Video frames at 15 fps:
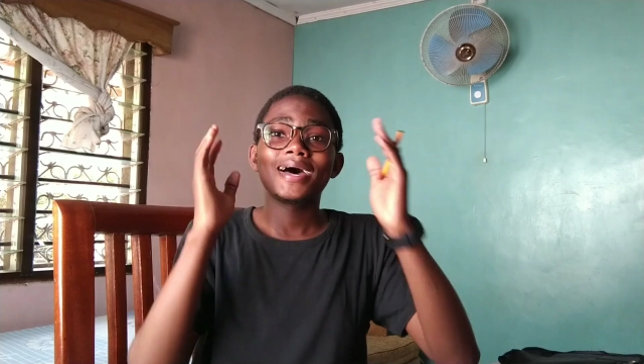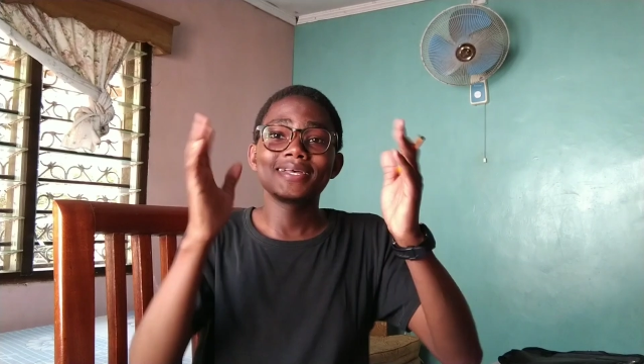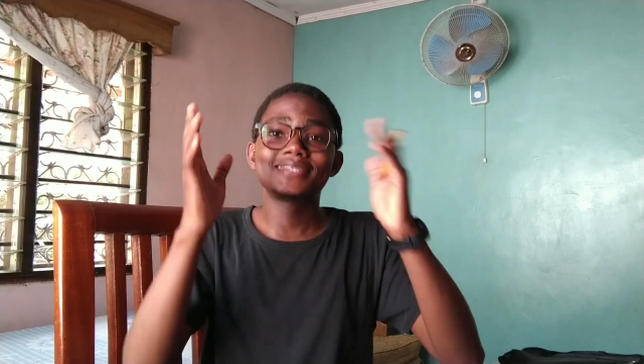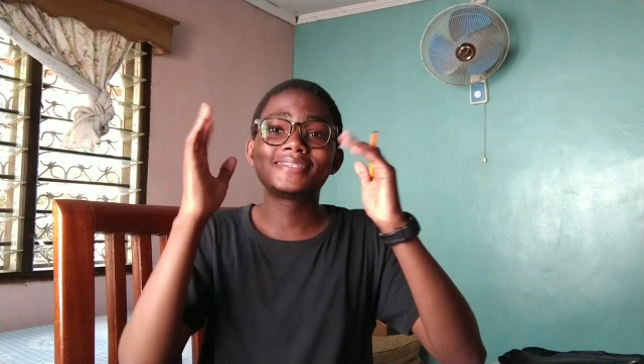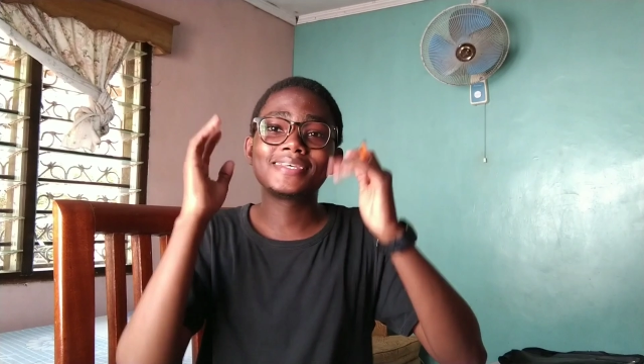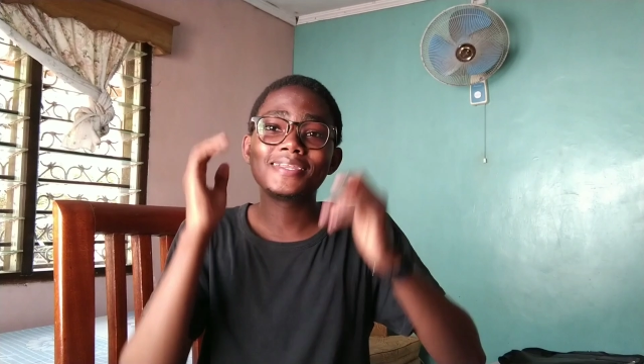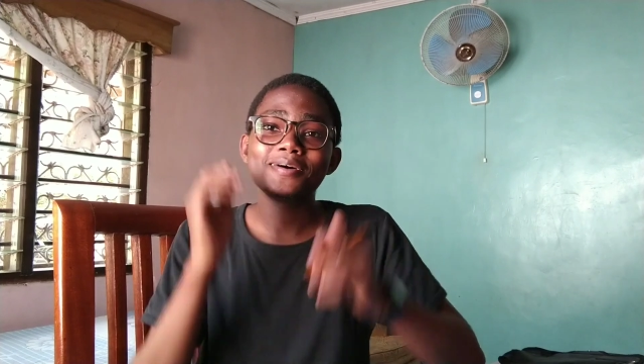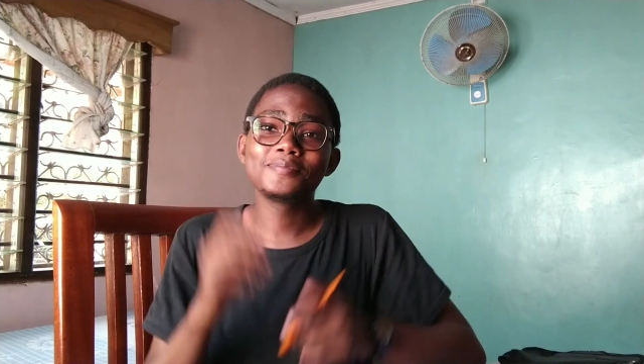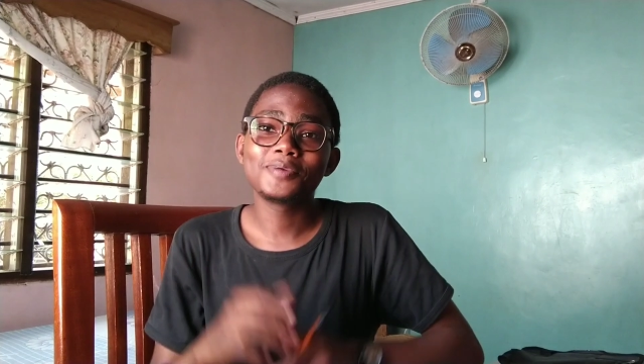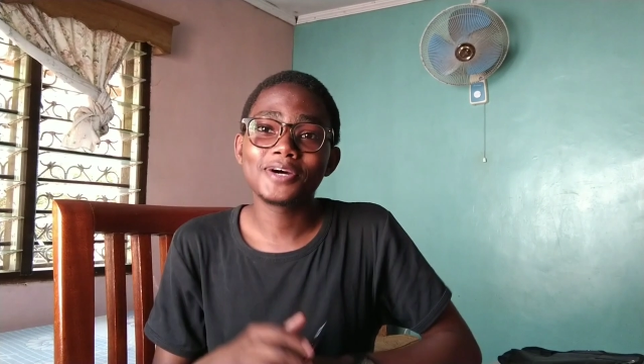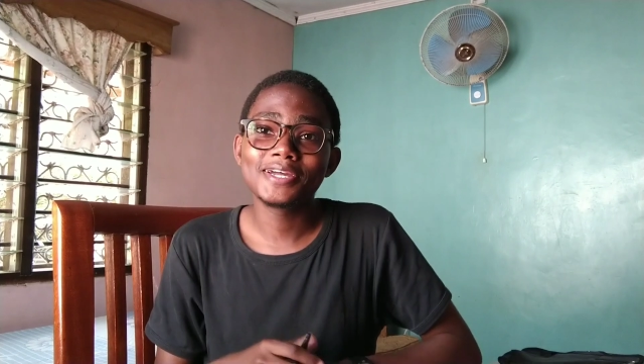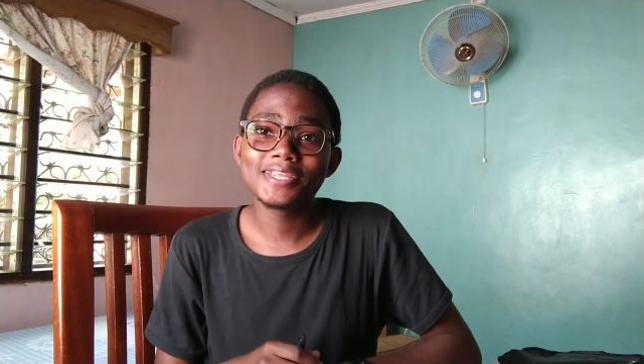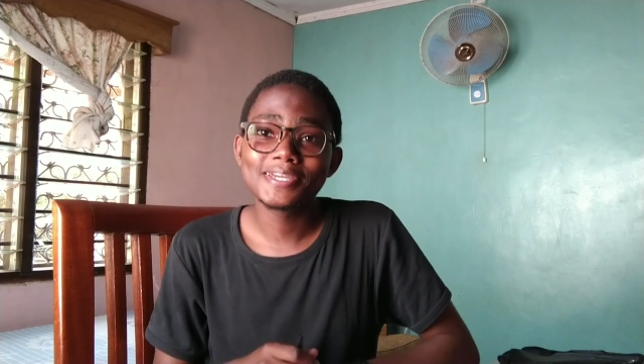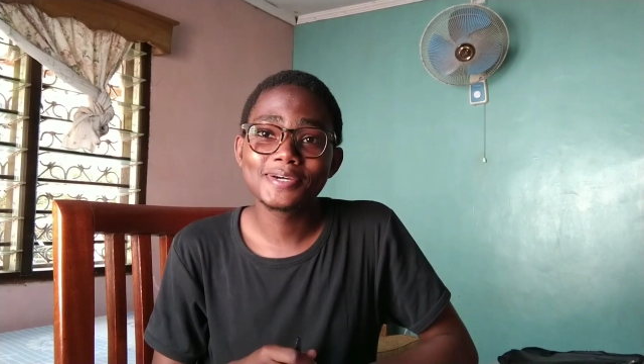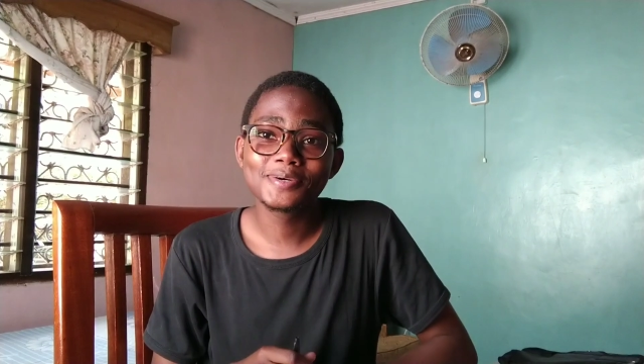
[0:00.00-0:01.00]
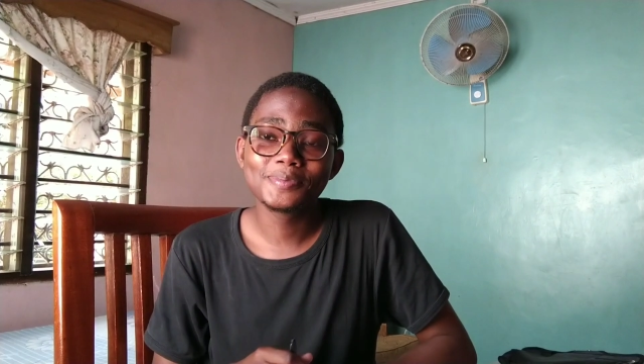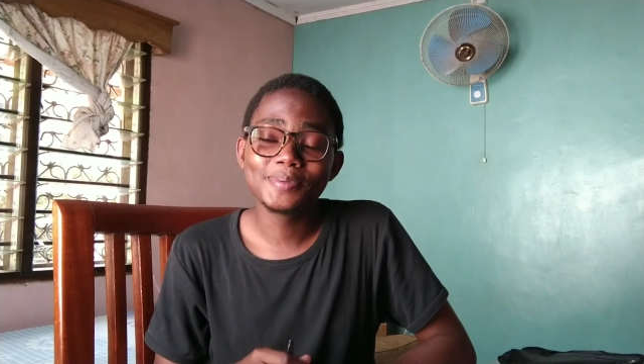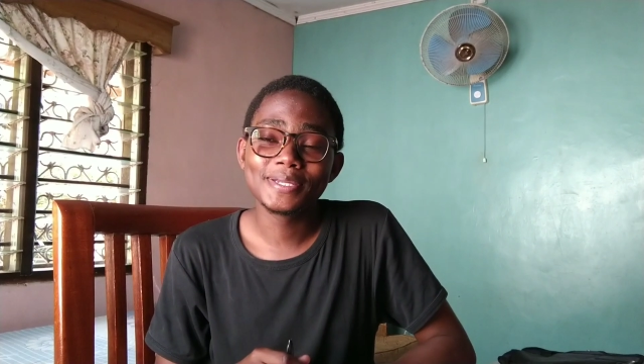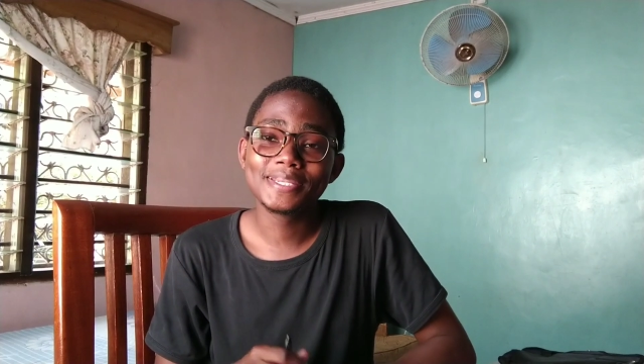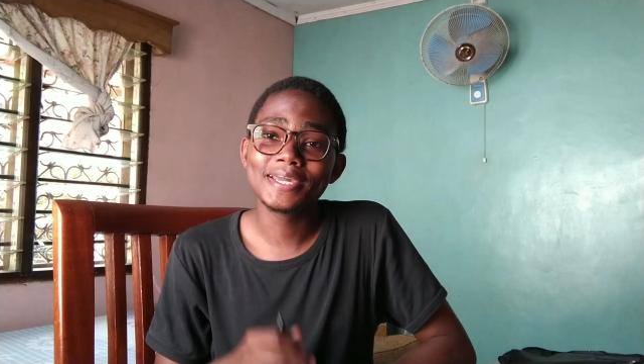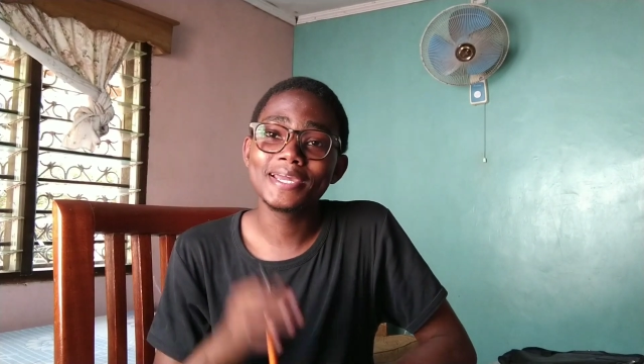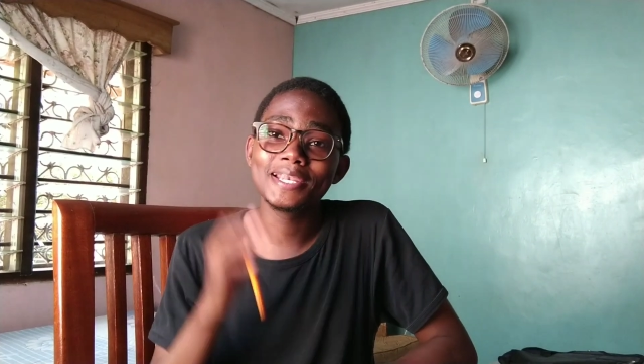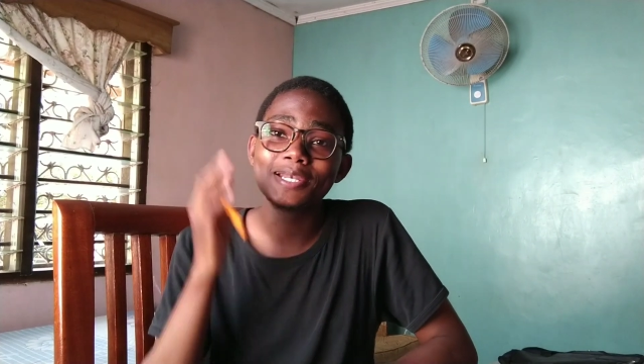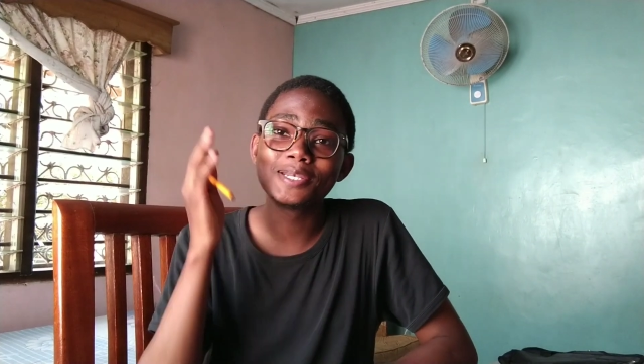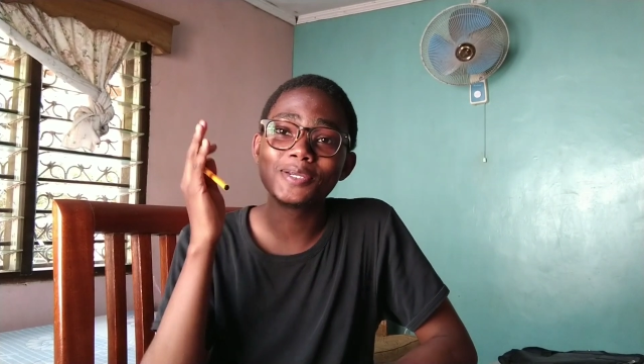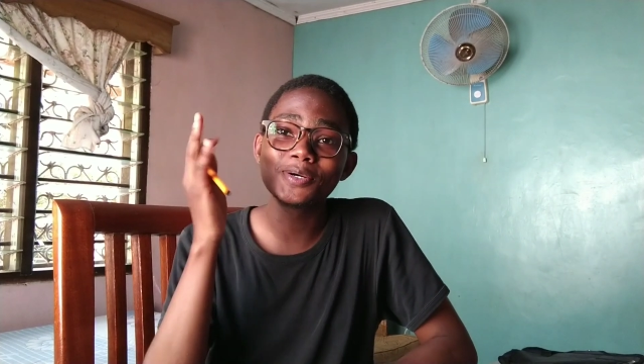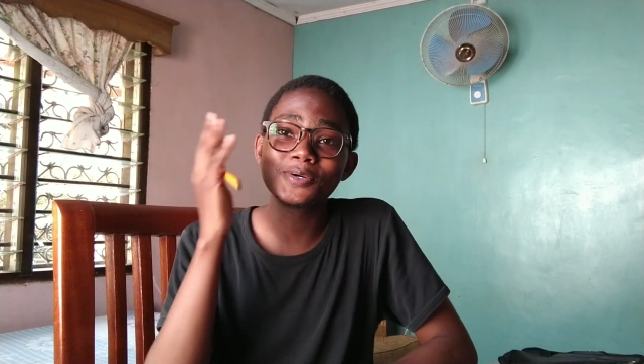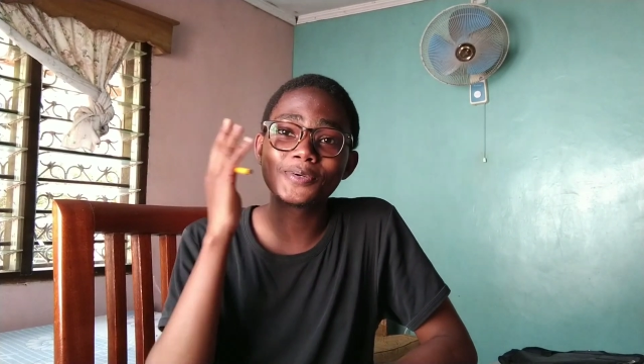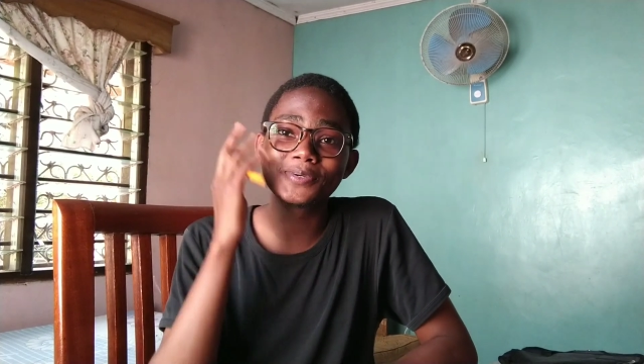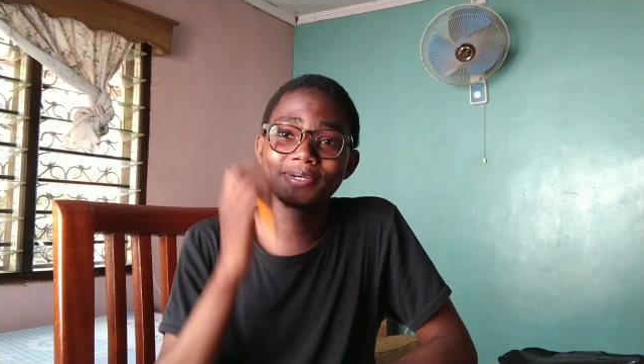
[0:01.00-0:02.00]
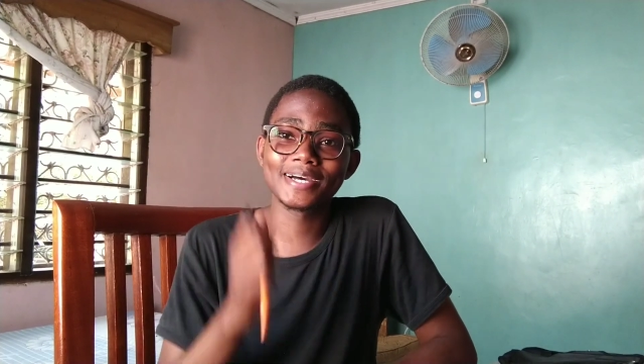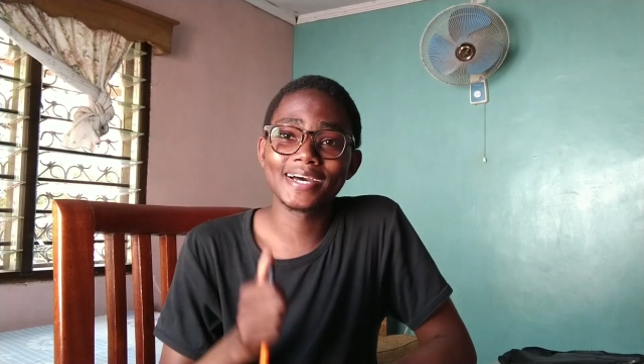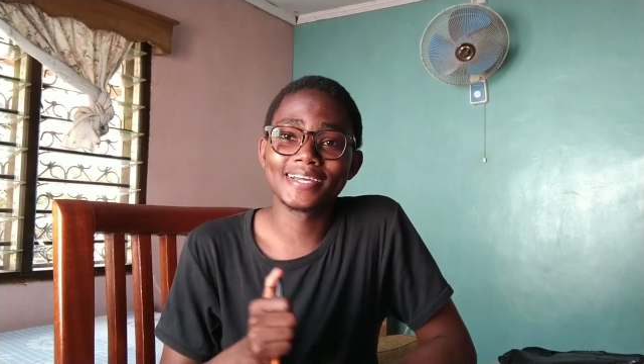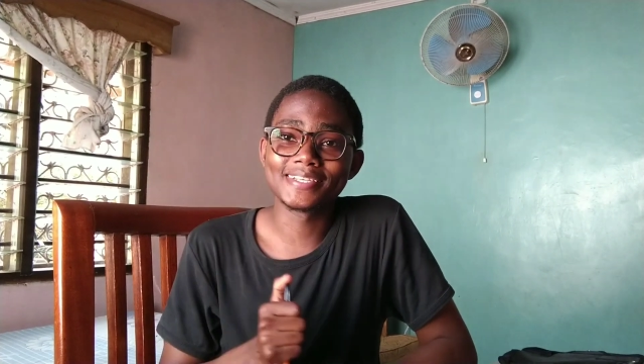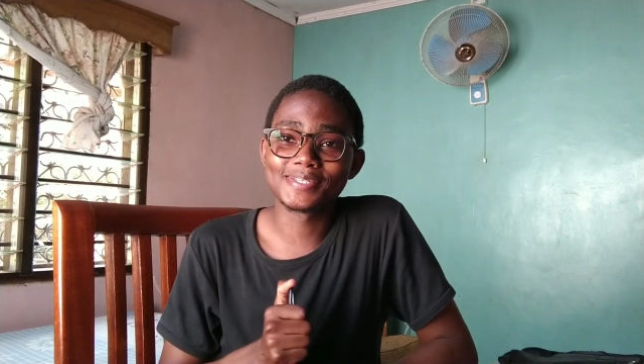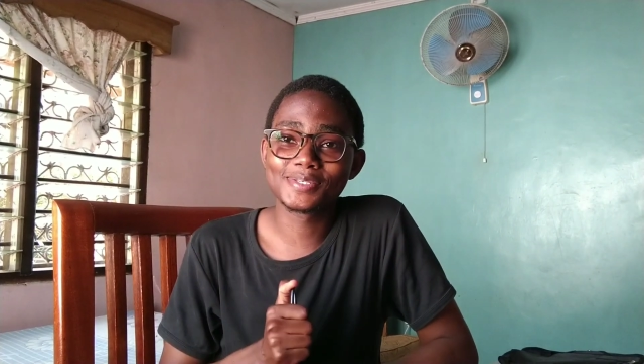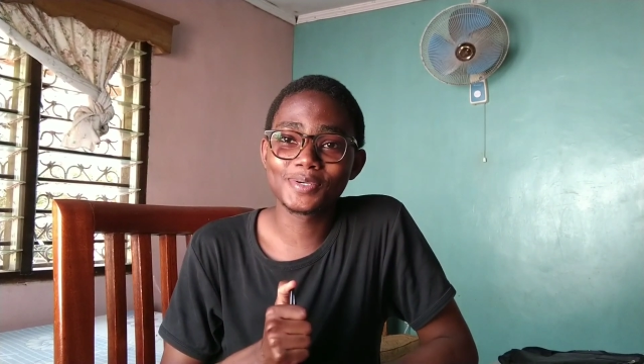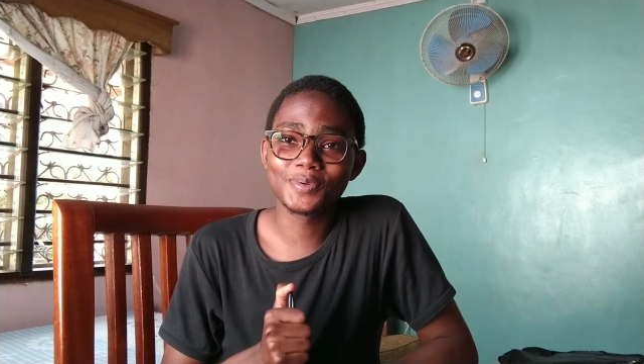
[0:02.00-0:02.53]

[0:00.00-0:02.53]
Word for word: assalamu alaikum and hello guys